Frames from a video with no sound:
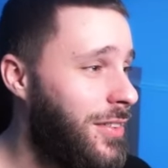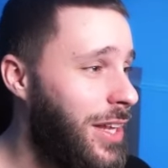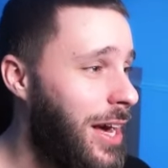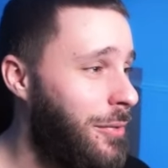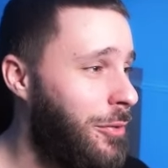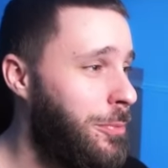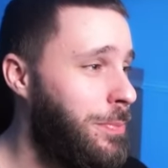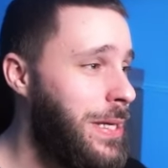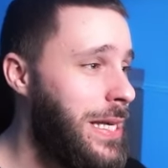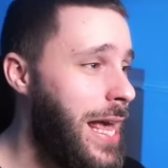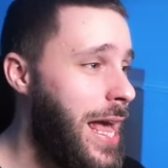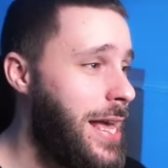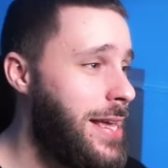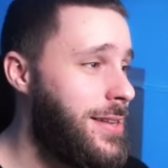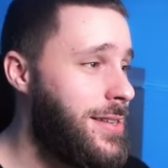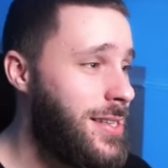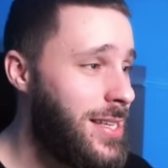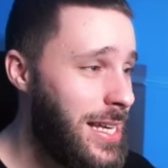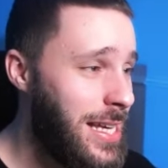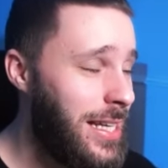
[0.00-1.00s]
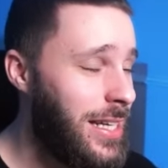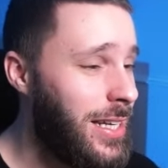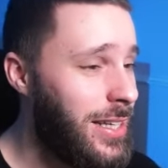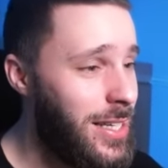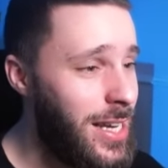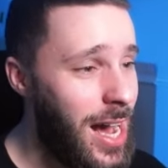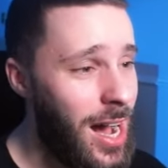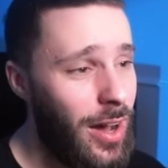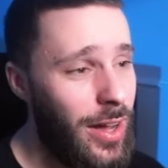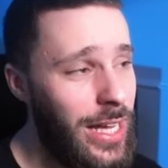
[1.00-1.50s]
That would be 18.
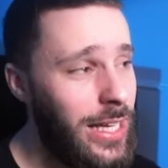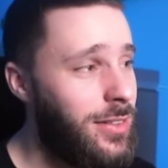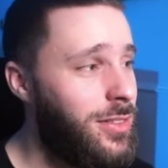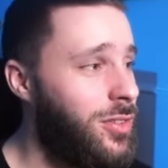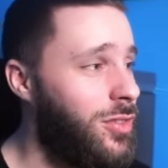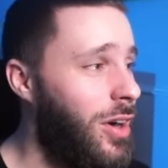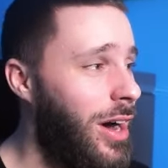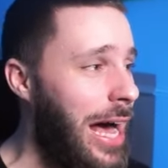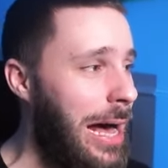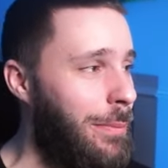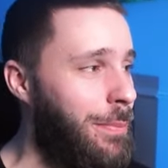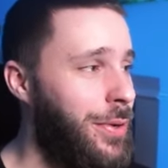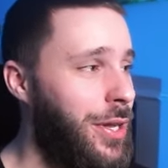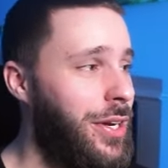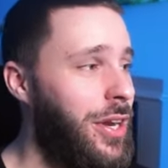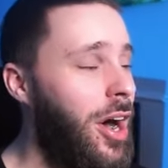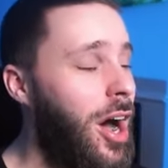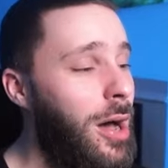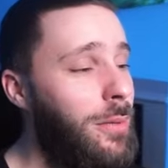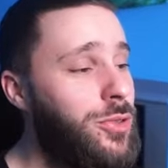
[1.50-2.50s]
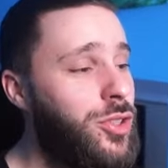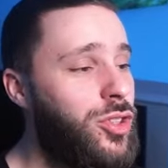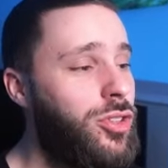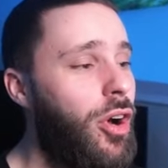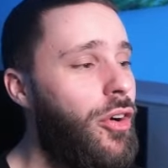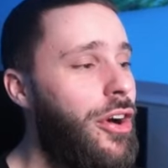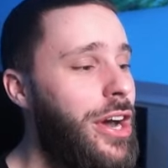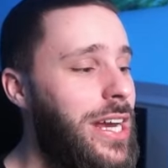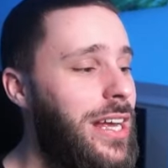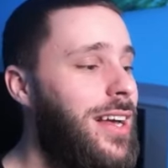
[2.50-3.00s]
No, it's not happening. I'm
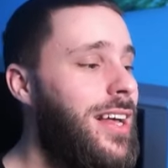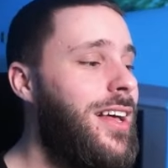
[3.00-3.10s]
sorry.